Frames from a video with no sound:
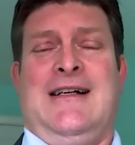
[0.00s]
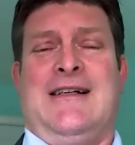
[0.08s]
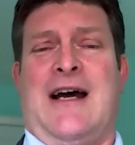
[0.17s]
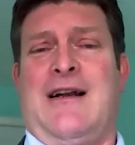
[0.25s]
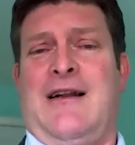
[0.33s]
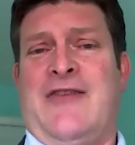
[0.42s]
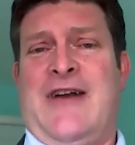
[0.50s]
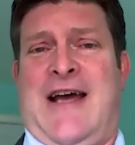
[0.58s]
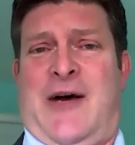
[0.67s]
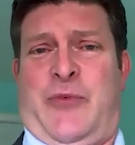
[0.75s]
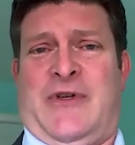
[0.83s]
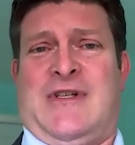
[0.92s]
9/11
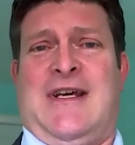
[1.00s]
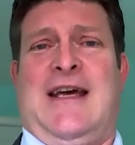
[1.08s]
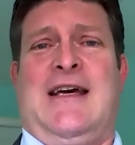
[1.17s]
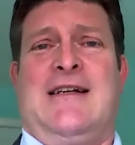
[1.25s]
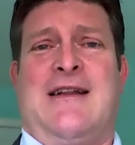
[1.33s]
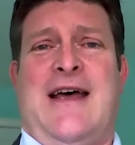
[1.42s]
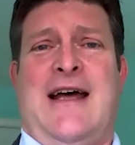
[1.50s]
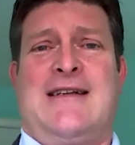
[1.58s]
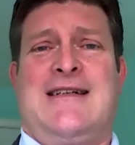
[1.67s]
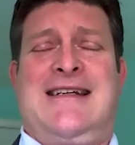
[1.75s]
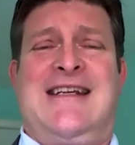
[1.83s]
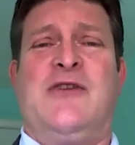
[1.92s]
happened, and
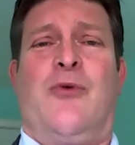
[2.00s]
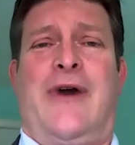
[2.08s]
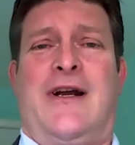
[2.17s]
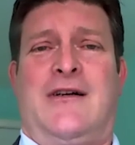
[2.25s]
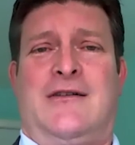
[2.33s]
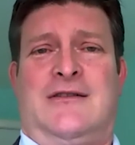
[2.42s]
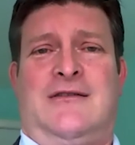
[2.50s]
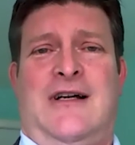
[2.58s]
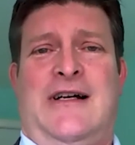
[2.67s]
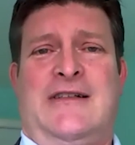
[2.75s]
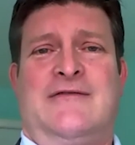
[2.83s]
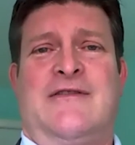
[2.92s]
that derailed a
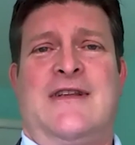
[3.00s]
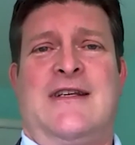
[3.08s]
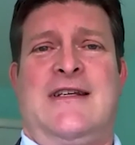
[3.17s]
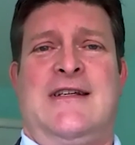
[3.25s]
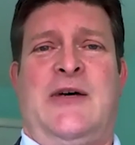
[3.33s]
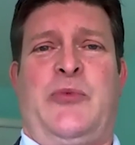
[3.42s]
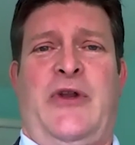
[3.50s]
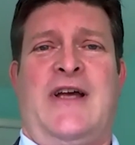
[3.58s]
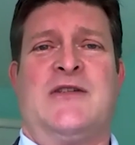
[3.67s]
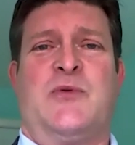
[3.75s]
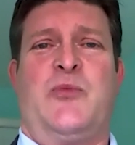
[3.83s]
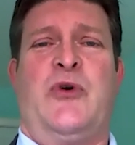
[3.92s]
lot of the
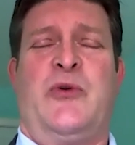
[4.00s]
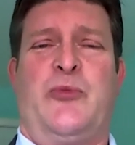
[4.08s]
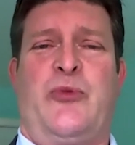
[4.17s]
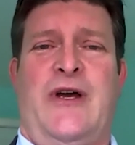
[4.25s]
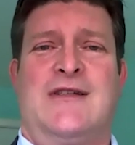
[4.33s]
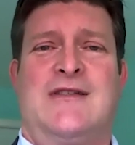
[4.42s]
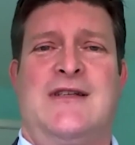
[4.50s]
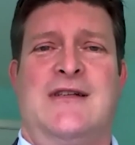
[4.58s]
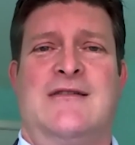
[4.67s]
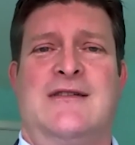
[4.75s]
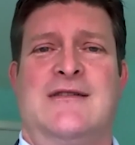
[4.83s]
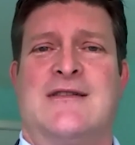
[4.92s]
plans we put in place.
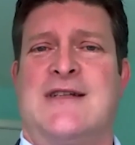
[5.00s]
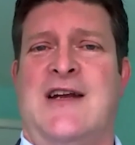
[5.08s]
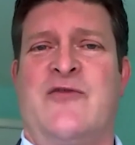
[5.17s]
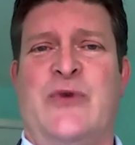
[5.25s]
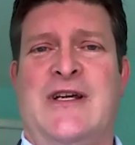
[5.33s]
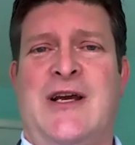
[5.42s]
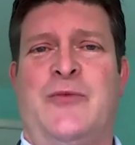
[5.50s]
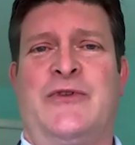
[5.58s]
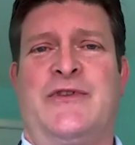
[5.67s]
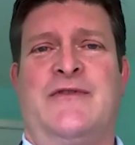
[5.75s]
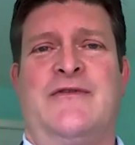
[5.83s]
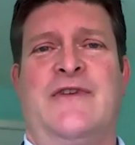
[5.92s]
And instead of being able
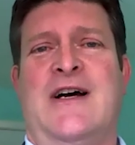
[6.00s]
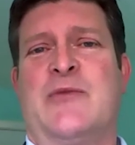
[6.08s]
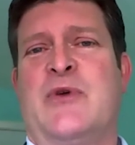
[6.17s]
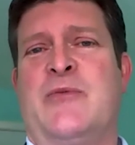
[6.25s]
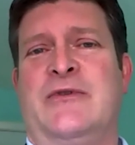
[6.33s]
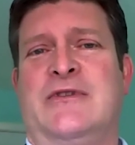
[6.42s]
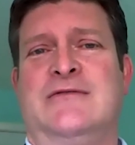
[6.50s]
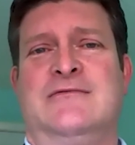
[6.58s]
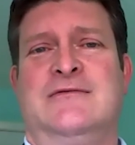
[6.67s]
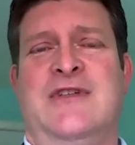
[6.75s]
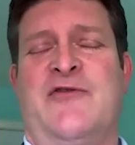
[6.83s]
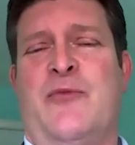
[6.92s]
to find people in
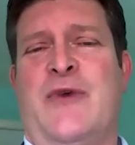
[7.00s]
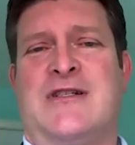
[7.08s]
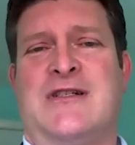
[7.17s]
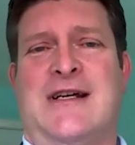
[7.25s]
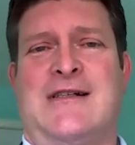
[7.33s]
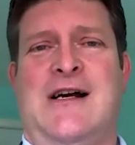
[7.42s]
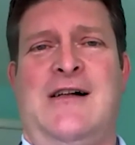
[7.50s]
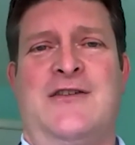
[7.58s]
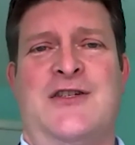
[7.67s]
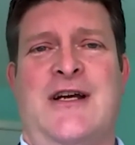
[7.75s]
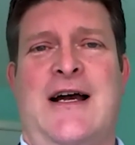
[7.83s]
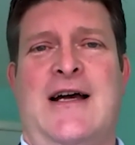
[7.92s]
information
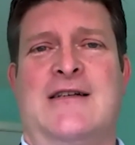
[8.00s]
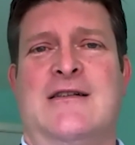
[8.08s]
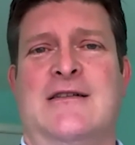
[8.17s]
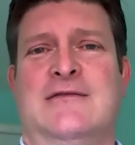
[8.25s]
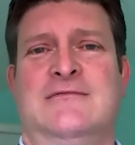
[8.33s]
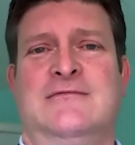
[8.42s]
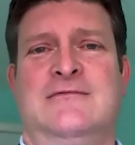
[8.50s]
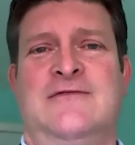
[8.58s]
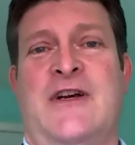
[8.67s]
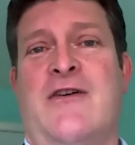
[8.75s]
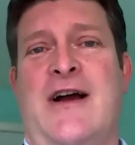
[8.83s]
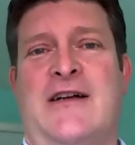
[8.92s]
technology, I had to
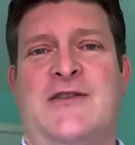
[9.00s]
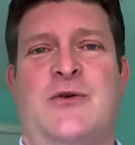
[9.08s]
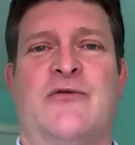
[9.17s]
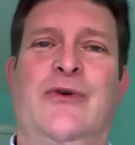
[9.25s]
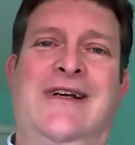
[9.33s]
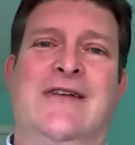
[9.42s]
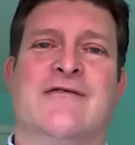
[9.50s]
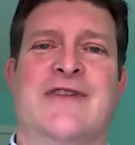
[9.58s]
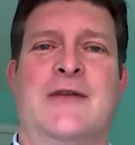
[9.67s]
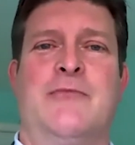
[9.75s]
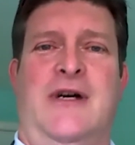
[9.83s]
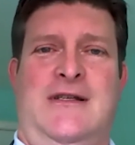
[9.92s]
figure out how to sort of
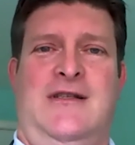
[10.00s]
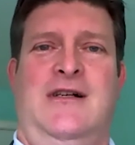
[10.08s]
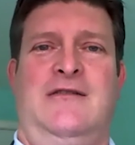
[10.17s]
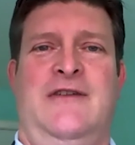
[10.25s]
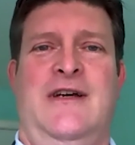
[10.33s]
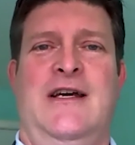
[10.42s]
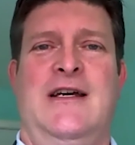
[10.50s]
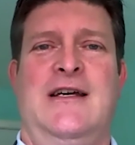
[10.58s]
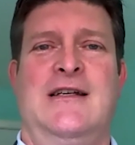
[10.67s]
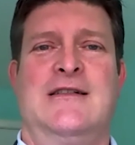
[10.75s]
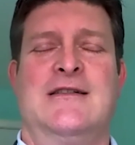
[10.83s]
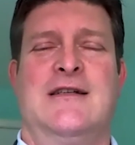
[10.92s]
reinvent myself.
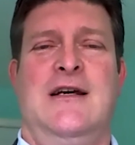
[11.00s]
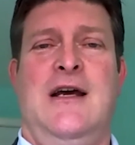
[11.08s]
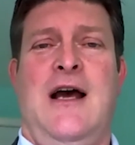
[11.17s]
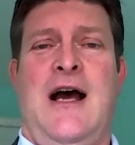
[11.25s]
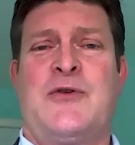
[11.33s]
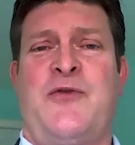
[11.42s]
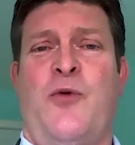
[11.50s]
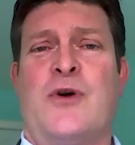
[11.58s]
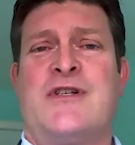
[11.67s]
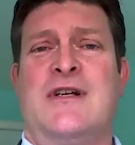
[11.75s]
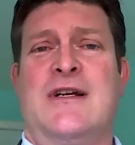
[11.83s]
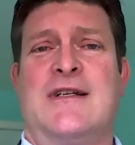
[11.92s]
And I was
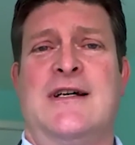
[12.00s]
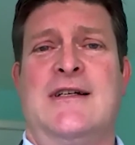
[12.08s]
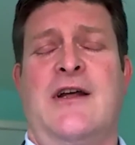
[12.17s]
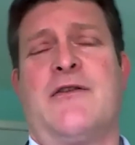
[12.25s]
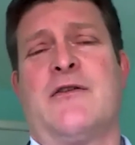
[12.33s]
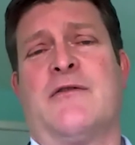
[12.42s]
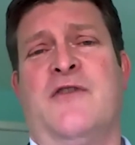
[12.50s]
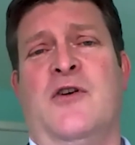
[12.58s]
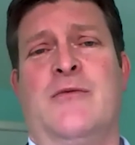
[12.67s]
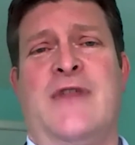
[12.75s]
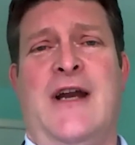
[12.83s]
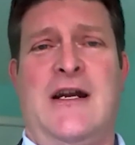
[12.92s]
fortunate. Another
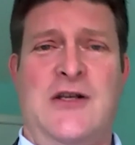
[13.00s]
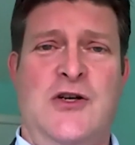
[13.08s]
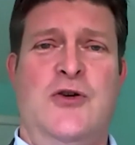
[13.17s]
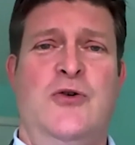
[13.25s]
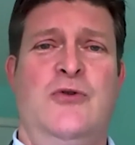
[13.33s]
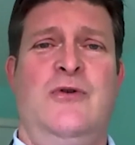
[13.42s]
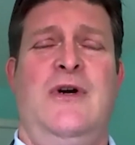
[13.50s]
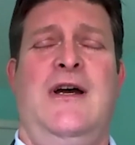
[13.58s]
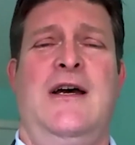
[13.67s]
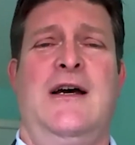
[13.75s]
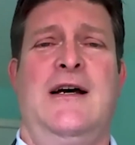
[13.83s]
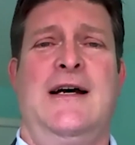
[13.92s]
firm that I knew
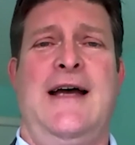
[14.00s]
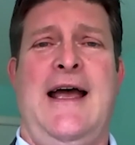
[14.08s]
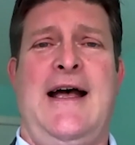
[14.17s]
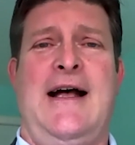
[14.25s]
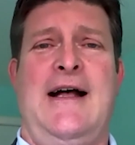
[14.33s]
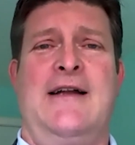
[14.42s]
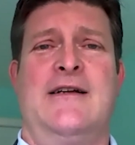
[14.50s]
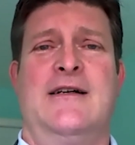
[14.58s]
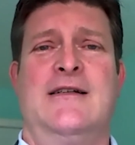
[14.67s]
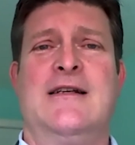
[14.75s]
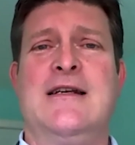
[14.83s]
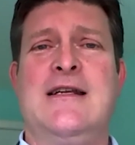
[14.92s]
had a
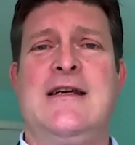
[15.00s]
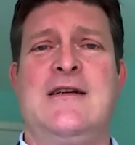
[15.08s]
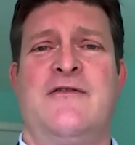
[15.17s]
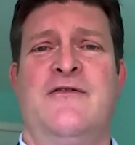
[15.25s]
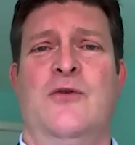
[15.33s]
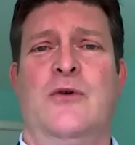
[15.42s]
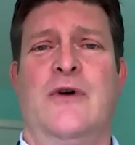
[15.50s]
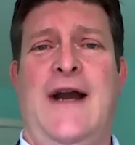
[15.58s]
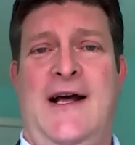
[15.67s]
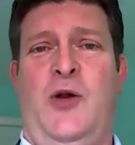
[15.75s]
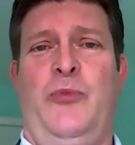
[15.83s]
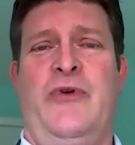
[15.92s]
need for
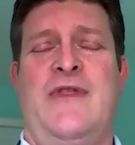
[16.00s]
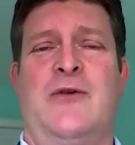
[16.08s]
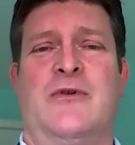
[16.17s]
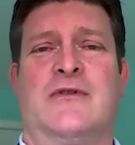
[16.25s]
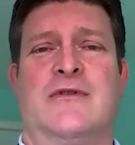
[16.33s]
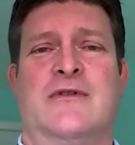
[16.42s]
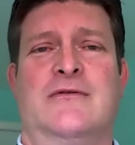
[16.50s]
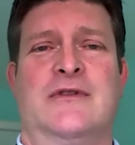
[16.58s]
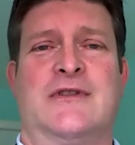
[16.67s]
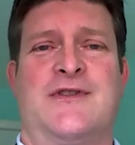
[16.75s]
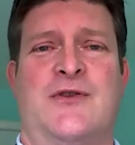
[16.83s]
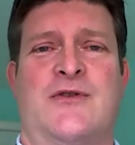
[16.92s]
help. They were doing
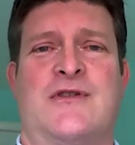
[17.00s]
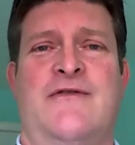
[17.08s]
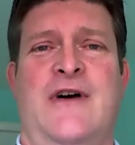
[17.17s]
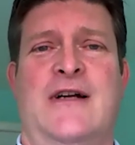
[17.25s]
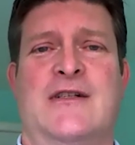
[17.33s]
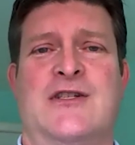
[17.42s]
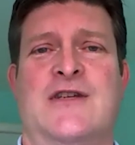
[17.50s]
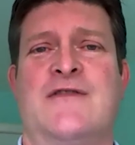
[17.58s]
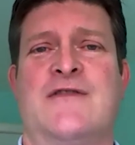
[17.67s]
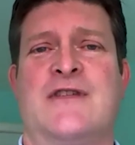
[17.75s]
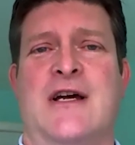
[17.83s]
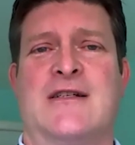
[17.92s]
a search to find a chief
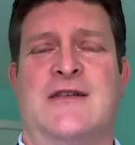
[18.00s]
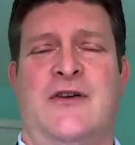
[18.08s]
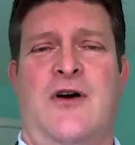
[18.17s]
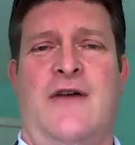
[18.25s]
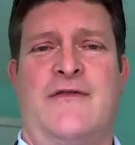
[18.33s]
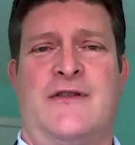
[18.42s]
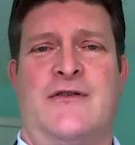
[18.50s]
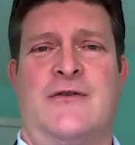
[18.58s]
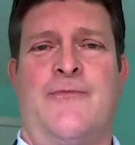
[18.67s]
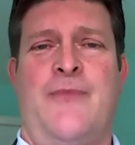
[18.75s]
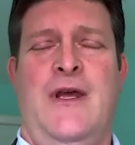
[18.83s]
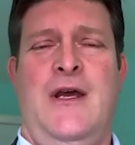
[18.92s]
scientific
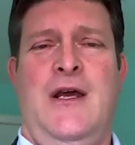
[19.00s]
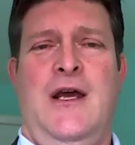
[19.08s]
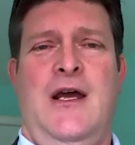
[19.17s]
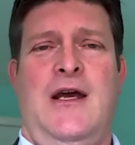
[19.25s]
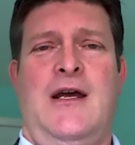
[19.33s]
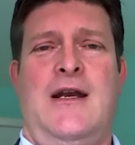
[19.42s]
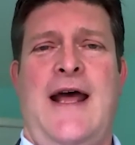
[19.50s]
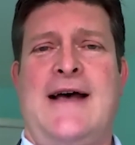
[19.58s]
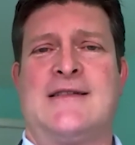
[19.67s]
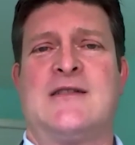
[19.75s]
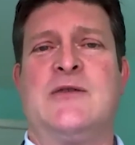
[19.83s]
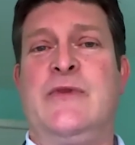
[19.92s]
officer and
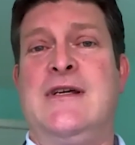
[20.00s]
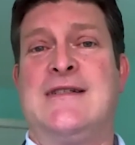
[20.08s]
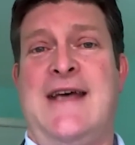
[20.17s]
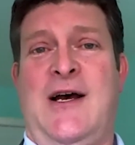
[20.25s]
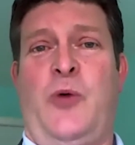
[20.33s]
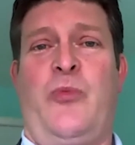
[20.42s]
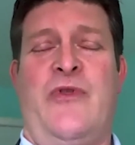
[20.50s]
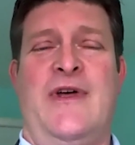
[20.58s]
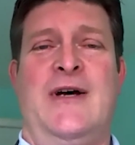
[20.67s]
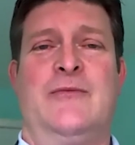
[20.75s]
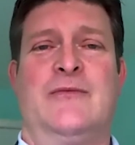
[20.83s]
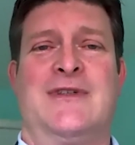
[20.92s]
asked me to help
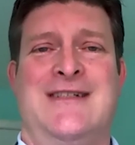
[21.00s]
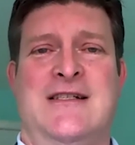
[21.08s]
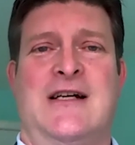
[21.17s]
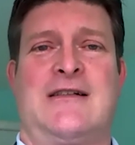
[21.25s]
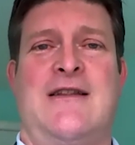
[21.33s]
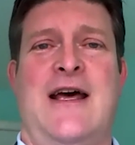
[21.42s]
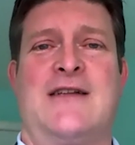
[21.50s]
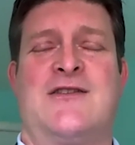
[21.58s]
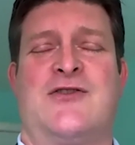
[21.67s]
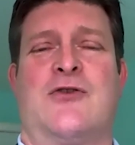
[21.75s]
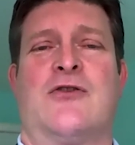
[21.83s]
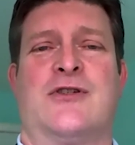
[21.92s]
them conduct that
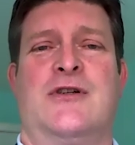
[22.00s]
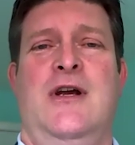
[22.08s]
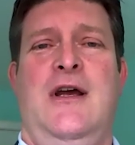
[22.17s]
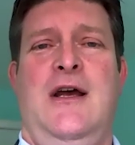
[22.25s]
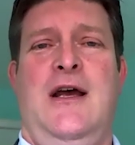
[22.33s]
search.